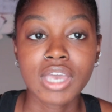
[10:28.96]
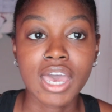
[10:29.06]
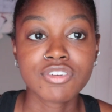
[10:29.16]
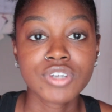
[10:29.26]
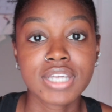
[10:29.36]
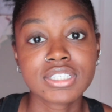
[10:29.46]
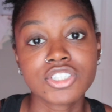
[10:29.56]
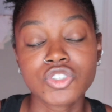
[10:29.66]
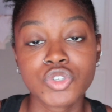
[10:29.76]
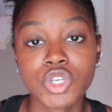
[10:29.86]
after I had to
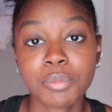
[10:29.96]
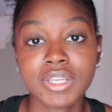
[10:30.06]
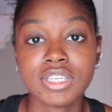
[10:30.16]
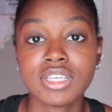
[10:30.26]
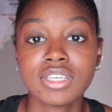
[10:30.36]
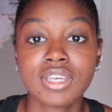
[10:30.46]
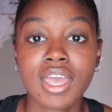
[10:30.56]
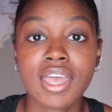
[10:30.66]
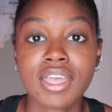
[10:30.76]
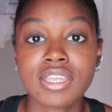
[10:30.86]
get surgery on my knee,
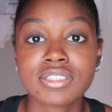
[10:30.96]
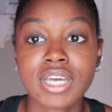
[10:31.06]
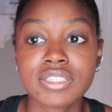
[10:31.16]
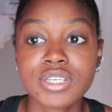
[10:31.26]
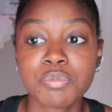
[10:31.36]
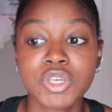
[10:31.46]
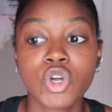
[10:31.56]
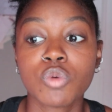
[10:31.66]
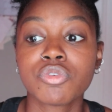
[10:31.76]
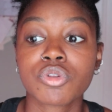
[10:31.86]
and I ended up being
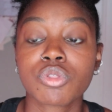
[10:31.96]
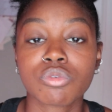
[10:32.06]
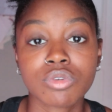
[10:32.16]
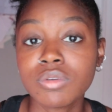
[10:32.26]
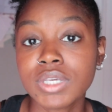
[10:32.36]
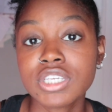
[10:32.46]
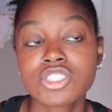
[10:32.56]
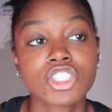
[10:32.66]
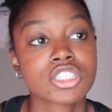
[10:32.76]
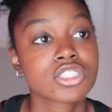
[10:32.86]
home for three
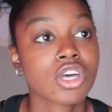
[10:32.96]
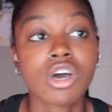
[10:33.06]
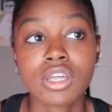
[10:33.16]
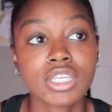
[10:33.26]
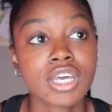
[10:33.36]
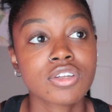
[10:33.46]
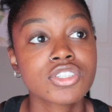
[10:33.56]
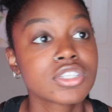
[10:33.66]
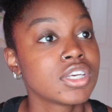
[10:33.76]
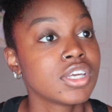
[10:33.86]
weeks just on the
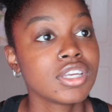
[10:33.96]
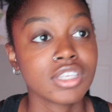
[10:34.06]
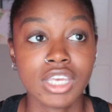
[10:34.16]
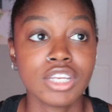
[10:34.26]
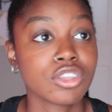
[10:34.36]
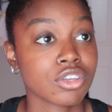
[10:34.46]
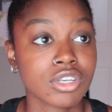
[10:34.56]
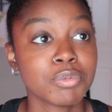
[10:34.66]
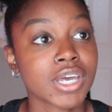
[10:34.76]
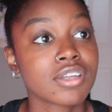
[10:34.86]
couch, gaining
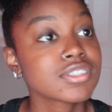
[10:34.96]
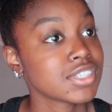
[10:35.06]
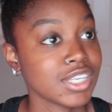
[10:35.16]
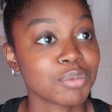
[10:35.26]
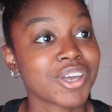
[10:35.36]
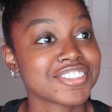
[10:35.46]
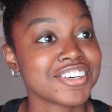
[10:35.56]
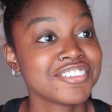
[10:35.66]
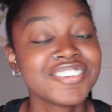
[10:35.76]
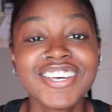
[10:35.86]
thirty pounds and hating
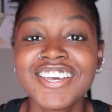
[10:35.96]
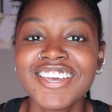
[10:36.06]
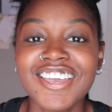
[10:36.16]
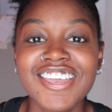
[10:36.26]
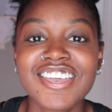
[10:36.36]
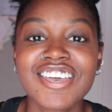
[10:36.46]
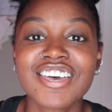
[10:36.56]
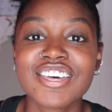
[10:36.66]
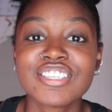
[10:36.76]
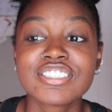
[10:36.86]
myself.
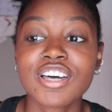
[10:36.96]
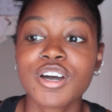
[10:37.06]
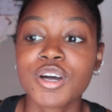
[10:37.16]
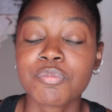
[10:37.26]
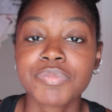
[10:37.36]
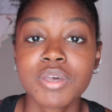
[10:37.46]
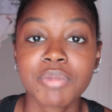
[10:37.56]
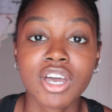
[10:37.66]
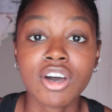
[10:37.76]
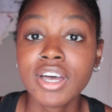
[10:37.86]
And um,
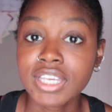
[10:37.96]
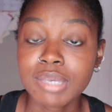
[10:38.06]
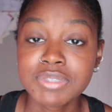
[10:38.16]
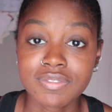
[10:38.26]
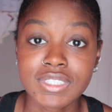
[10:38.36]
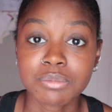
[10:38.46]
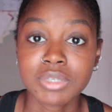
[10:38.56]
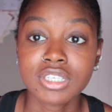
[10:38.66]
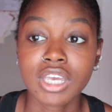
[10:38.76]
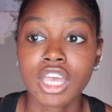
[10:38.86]
my aunt came to visit
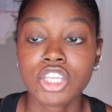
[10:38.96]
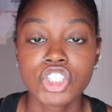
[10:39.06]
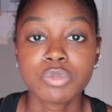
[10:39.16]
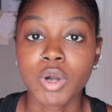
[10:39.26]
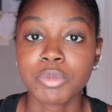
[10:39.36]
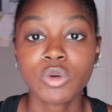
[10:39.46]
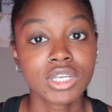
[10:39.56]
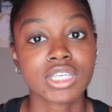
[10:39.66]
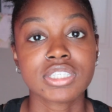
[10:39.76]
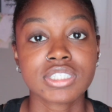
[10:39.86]
me and she brought me
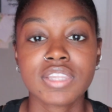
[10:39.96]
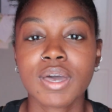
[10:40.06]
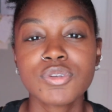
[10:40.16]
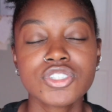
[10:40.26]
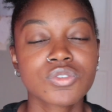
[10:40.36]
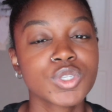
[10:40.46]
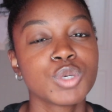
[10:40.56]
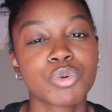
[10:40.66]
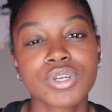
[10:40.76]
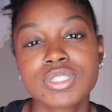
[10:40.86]
orchids, and that was just really
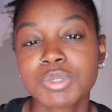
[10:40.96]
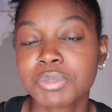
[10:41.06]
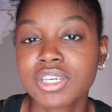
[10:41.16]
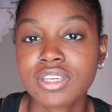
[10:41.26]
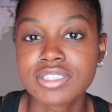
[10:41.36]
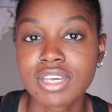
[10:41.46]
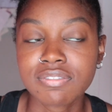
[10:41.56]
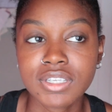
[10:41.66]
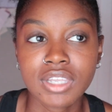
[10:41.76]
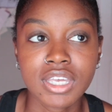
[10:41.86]
important to me because I
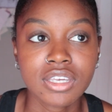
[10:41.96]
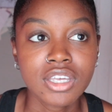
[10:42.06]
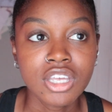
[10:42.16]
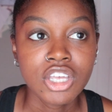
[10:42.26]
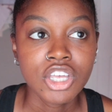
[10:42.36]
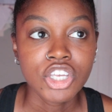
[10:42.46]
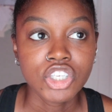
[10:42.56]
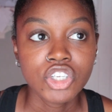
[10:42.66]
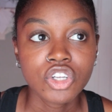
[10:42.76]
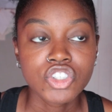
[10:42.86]
feel like,
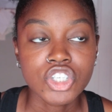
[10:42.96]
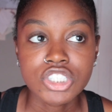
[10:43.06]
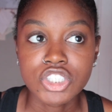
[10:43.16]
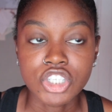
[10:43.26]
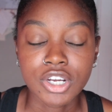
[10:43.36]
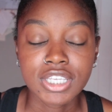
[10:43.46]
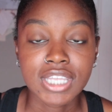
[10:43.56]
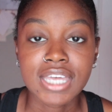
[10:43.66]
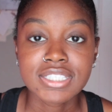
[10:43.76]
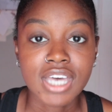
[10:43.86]
you know, just during
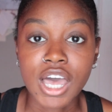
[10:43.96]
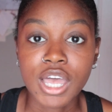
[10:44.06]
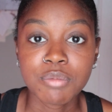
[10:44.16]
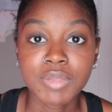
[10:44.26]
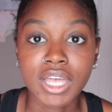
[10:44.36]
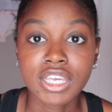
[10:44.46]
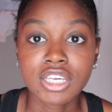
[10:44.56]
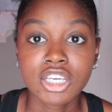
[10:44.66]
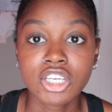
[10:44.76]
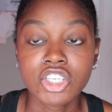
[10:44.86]
that time,
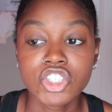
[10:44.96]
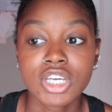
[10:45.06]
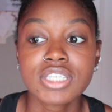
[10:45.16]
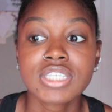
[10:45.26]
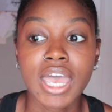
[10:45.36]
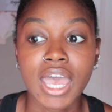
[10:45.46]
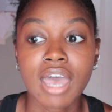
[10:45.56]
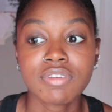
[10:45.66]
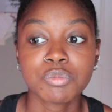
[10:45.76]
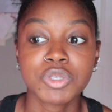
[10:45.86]
like, just
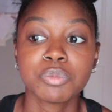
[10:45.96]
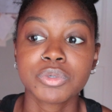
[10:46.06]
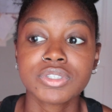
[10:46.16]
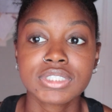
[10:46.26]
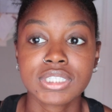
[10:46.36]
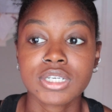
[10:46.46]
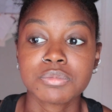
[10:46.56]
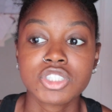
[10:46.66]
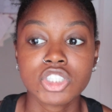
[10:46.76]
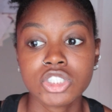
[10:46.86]
having people to
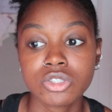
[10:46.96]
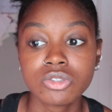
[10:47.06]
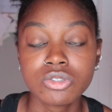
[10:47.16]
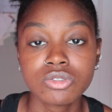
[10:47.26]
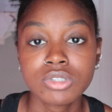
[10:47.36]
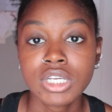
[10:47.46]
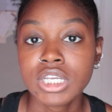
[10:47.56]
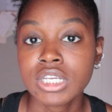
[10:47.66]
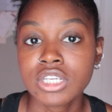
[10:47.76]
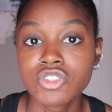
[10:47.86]
come see you
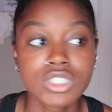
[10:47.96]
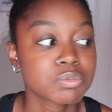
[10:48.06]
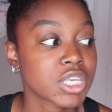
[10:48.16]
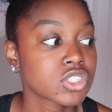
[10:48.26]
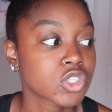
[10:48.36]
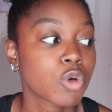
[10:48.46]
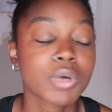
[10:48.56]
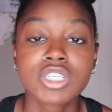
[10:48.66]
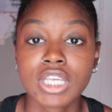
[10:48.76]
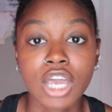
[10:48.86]
just meant so
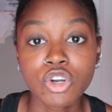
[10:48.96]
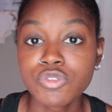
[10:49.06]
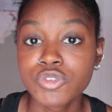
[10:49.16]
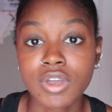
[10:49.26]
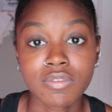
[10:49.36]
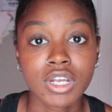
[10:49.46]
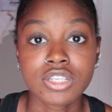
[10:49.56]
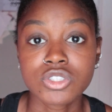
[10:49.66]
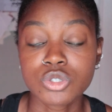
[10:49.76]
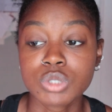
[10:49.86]
much. Like, I don't know if you've ever
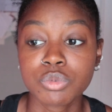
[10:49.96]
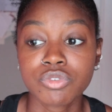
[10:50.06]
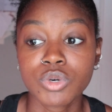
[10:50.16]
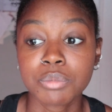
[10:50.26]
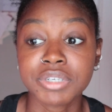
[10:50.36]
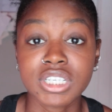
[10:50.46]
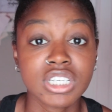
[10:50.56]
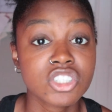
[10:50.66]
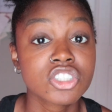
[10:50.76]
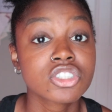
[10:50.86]
gotten surgery before,
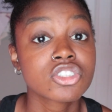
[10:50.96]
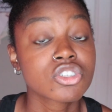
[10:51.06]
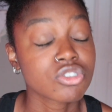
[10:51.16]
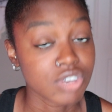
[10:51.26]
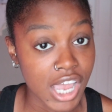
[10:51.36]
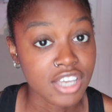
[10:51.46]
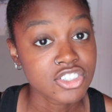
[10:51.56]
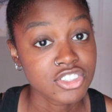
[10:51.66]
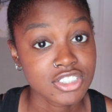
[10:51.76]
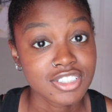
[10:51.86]
but it's
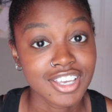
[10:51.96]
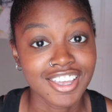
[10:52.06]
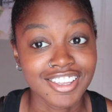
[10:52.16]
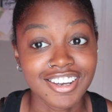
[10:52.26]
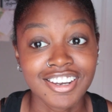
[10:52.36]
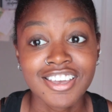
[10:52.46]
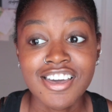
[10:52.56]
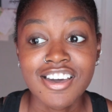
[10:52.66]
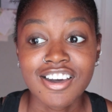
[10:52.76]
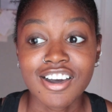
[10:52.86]
trash, and
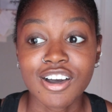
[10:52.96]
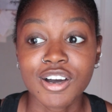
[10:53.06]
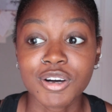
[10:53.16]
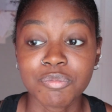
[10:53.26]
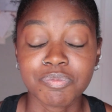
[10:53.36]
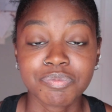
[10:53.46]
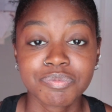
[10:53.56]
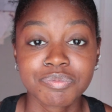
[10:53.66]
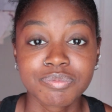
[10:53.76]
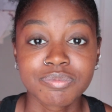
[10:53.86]
um,
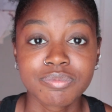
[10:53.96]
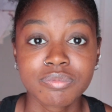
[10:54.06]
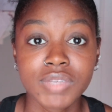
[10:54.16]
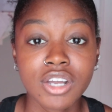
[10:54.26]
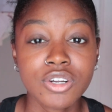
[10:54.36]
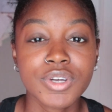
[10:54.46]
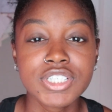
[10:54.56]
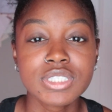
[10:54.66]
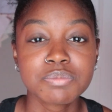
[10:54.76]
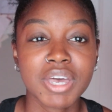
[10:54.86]
I don't know, it
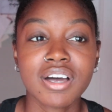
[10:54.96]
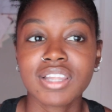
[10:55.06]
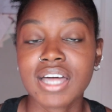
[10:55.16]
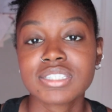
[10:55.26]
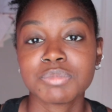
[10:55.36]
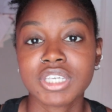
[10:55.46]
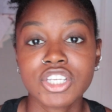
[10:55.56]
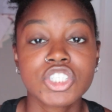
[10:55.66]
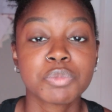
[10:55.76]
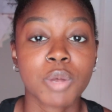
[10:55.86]
just meant a lot to me.
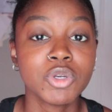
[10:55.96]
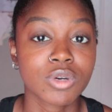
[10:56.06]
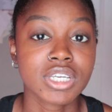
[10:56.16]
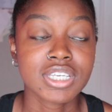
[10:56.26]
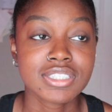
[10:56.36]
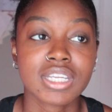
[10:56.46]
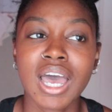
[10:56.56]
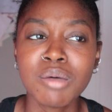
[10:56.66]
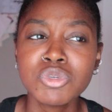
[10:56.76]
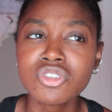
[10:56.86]
And she brought me orchids, and
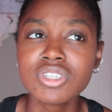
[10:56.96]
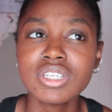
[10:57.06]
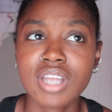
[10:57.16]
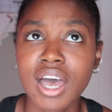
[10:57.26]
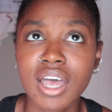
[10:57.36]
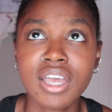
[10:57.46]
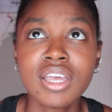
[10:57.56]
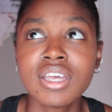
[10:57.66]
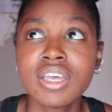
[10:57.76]
I'm usually not